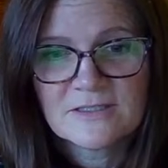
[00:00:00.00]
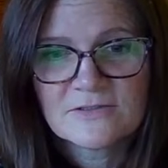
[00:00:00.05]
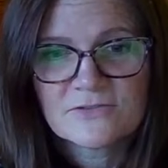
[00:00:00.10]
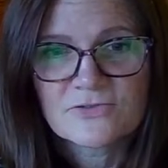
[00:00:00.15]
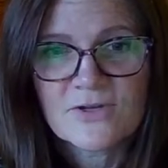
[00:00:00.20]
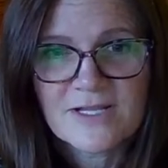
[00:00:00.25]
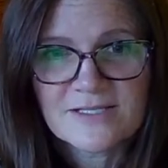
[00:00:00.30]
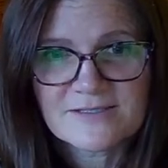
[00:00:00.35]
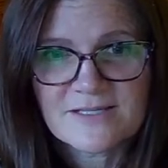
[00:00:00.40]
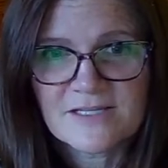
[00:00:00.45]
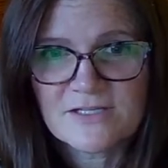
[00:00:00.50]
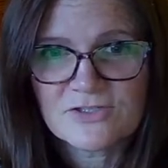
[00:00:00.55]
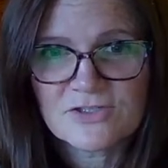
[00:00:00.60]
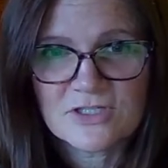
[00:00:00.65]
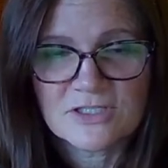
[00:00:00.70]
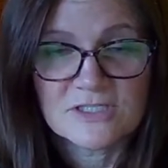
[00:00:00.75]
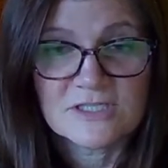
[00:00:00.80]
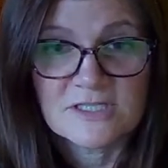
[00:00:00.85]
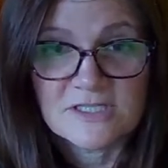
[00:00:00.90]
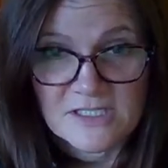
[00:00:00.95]

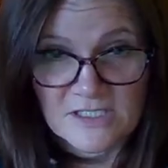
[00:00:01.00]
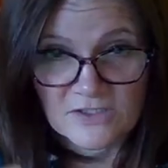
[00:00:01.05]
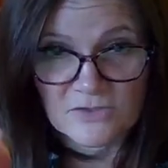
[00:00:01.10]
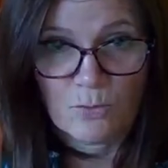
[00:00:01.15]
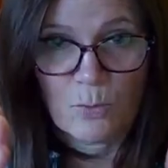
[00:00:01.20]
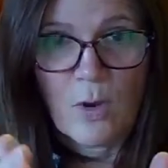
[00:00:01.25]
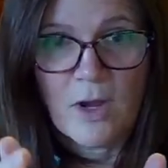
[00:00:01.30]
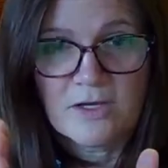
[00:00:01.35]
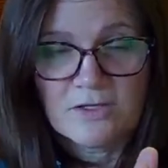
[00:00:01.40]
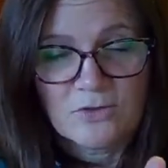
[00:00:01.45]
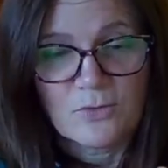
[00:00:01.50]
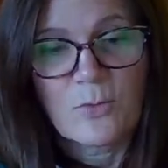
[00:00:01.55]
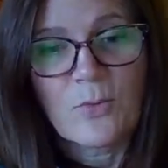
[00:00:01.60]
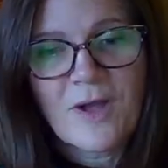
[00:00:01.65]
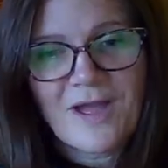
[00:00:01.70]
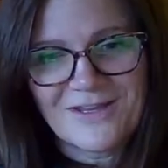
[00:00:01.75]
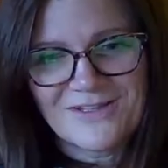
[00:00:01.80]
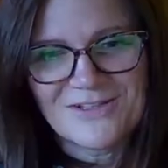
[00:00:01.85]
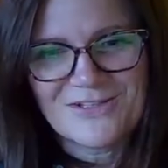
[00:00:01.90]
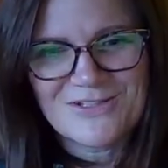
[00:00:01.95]
Translation is one-to-one.